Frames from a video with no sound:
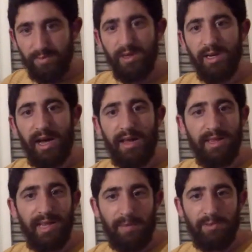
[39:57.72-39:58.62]
the
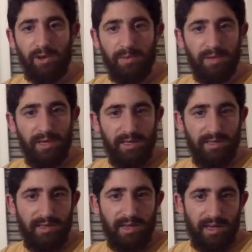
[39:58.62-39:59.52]
laptop
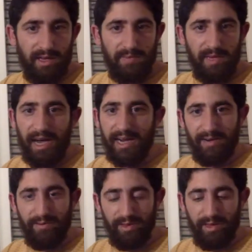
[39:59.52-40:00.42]
is behind
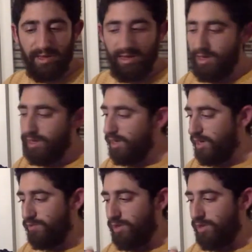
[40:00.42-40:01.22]
everything. If you